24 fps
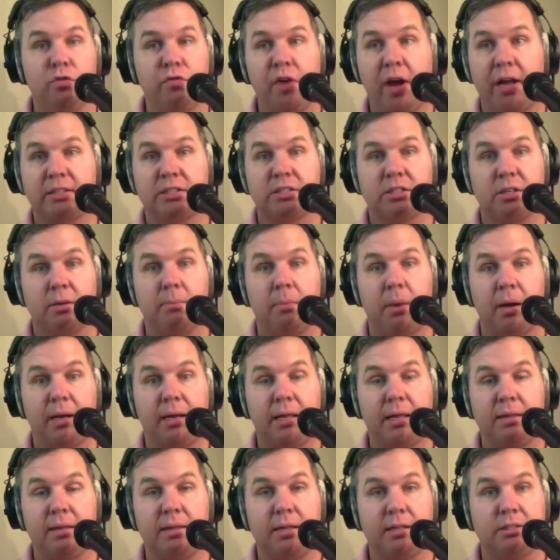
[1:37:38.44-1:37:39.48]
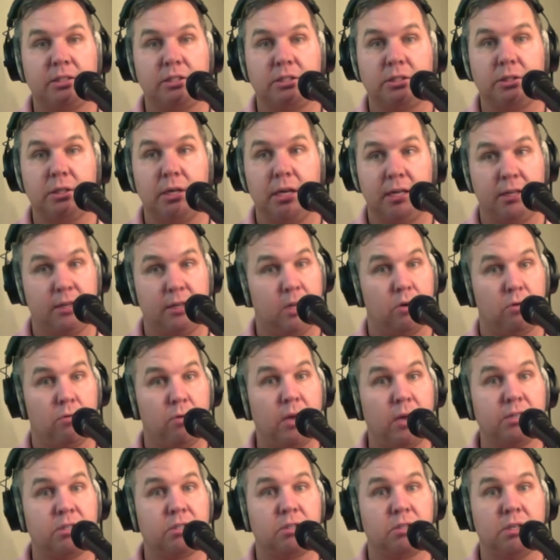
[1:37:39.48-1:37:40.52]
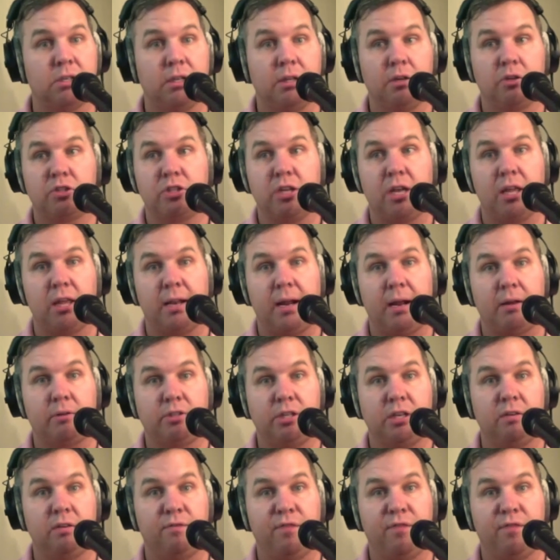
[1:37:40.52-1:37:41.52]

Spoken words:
got somebody that's in there wrestling and they're selling out 10,